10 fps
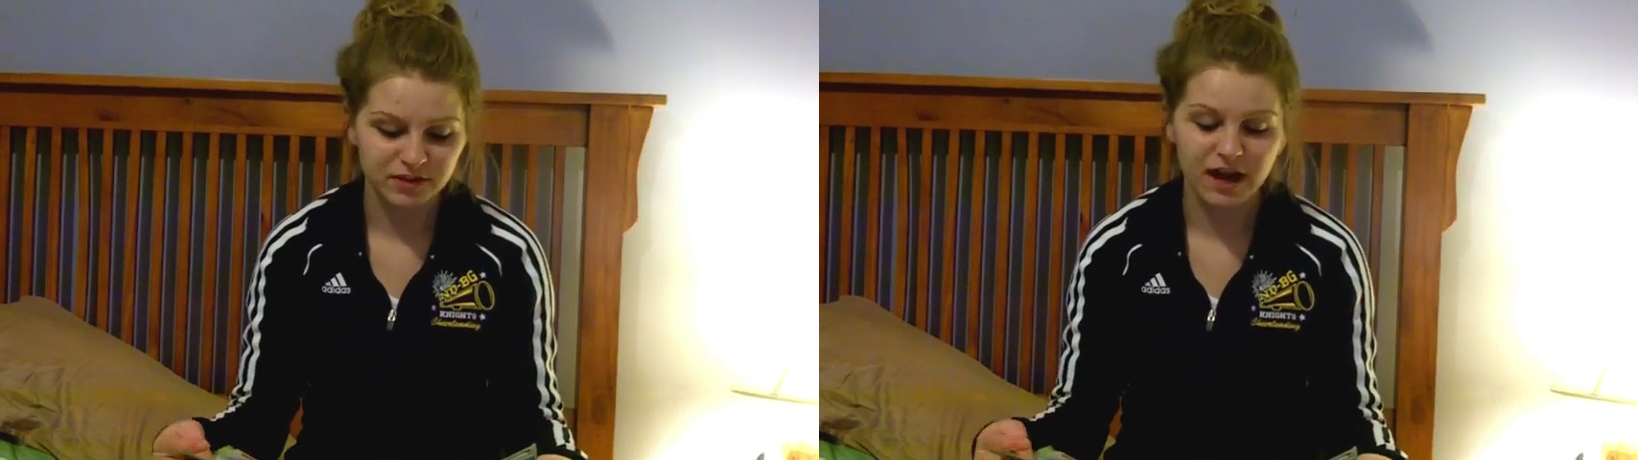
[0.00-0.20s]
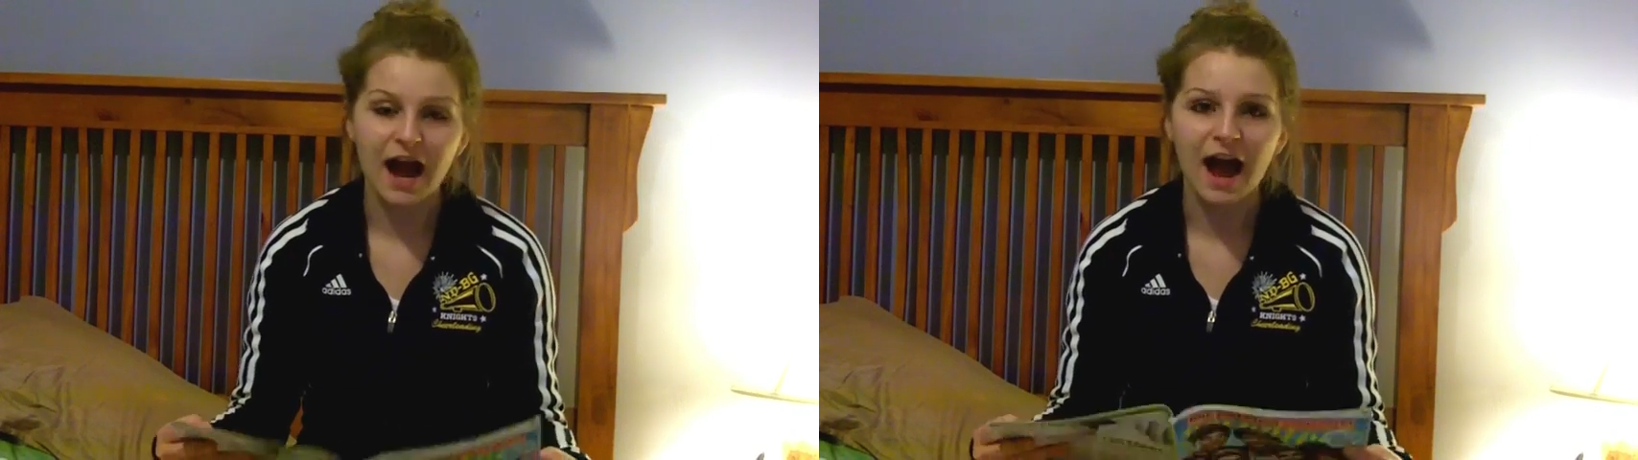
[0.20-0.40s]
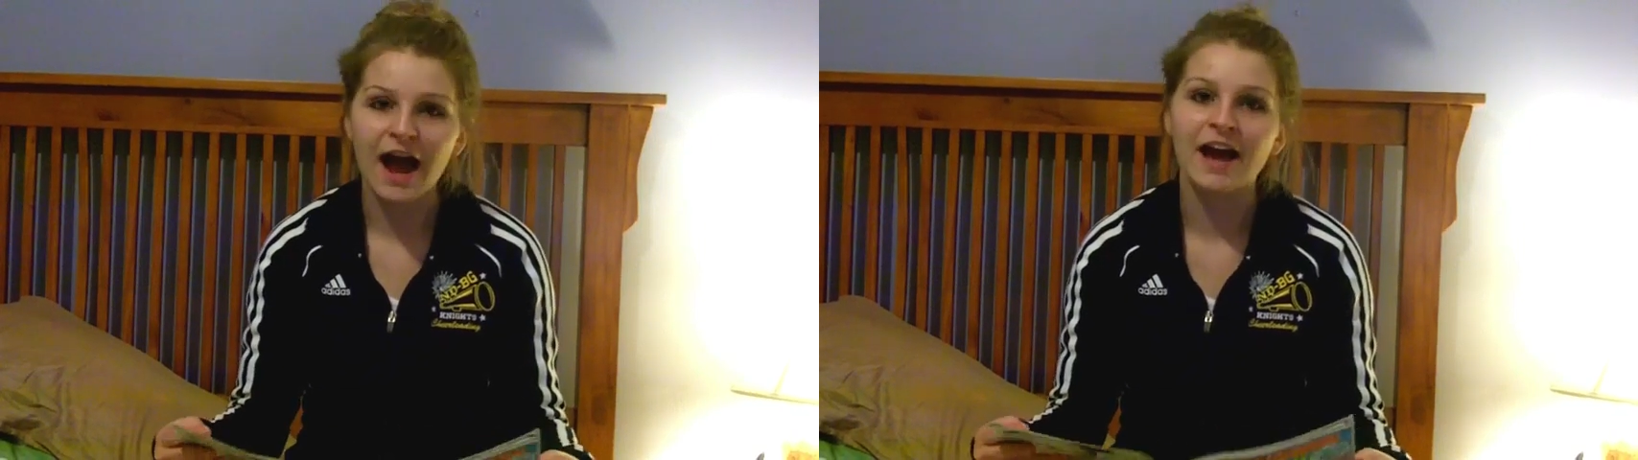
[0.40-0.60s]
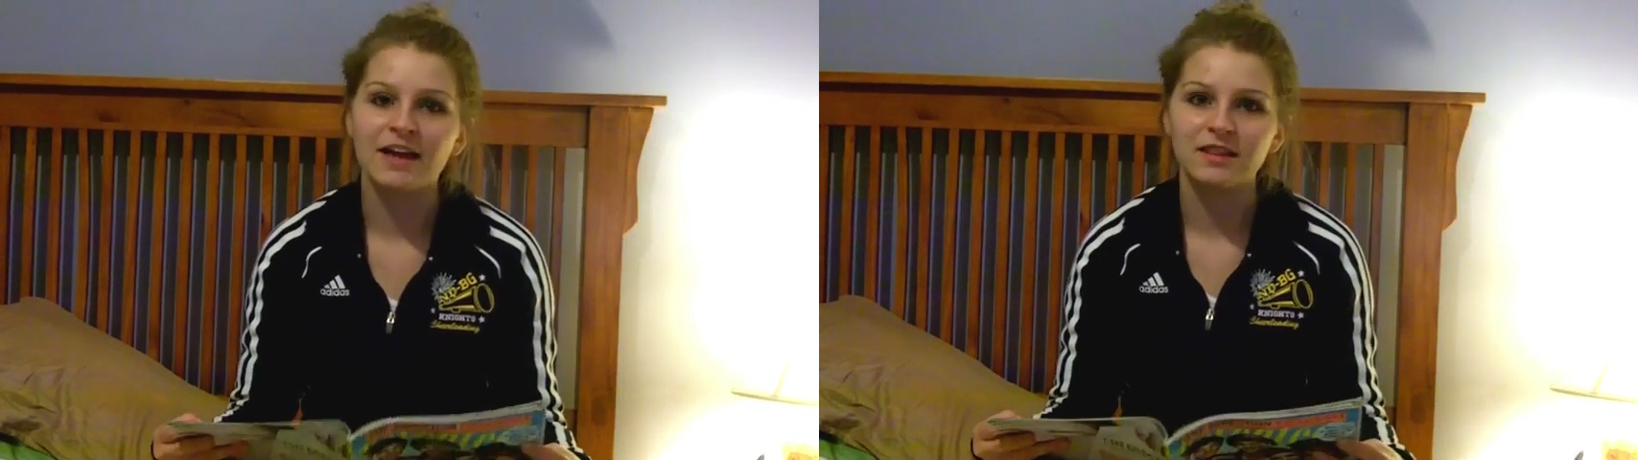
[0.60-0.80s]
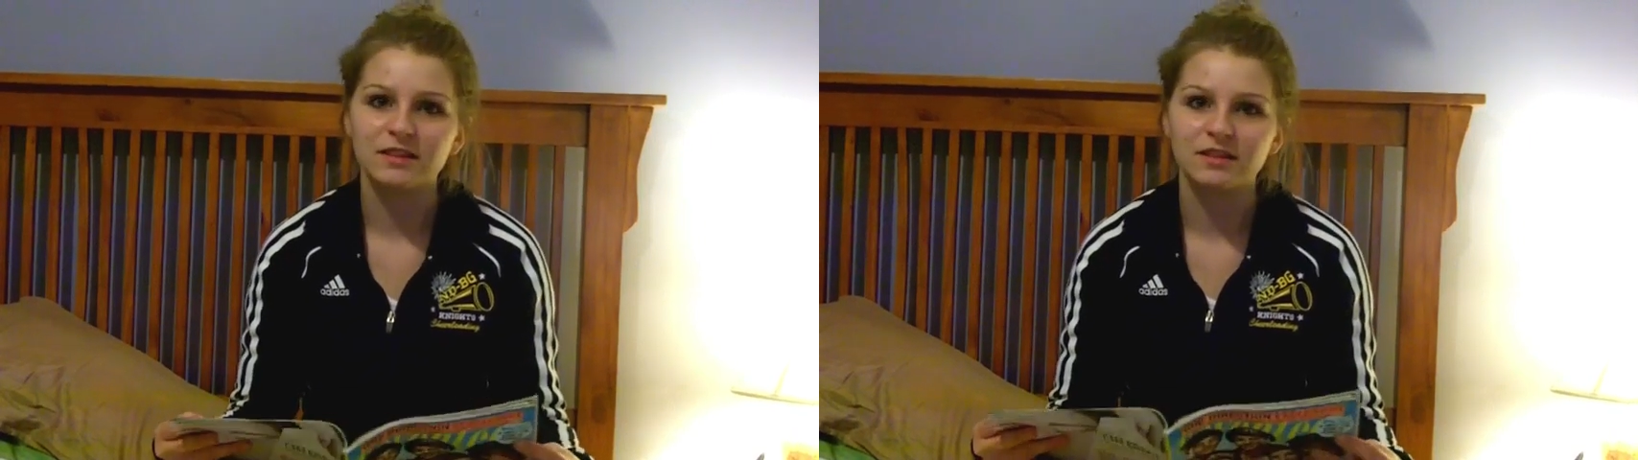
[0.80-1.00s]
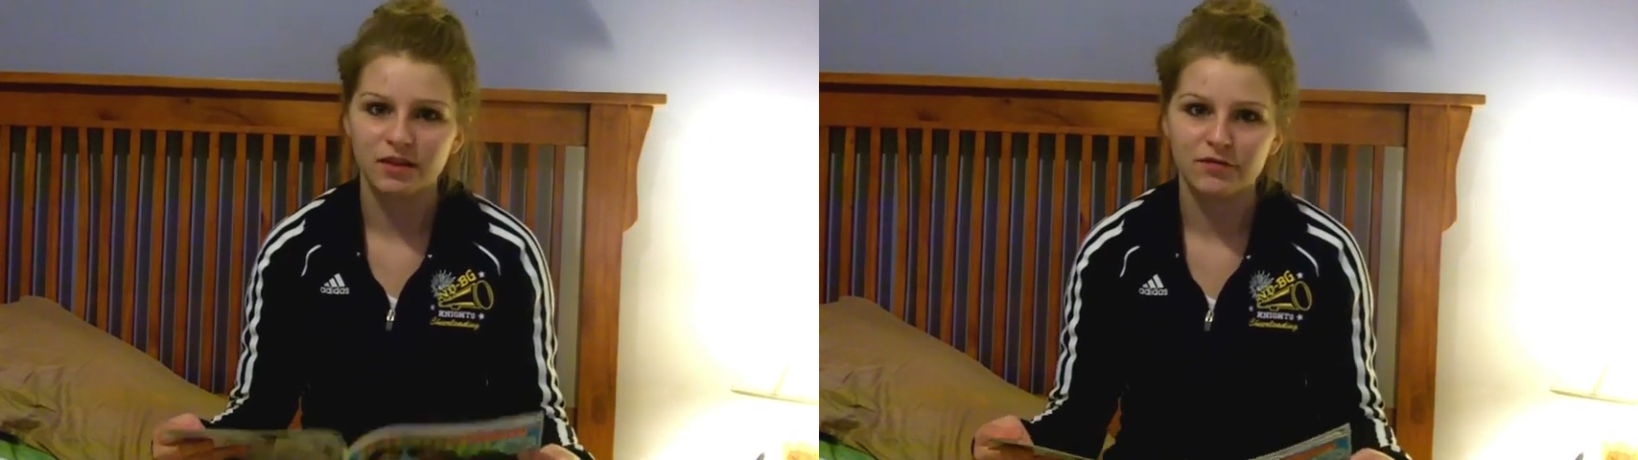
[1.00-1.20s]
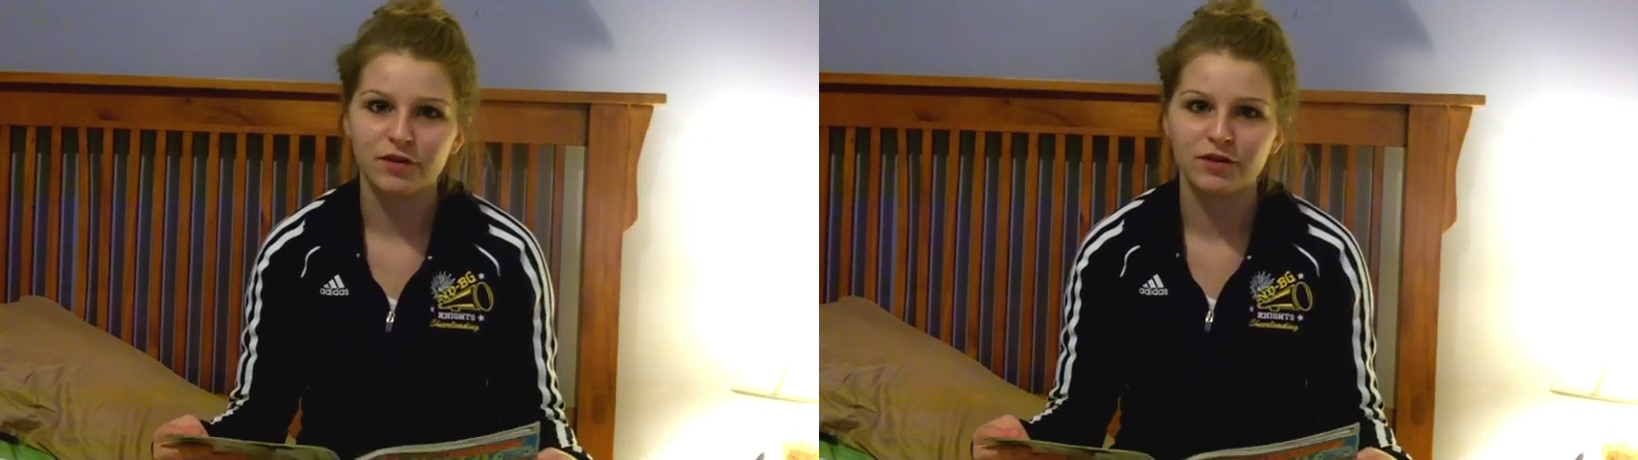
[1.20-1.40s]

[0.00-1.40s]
Like, I love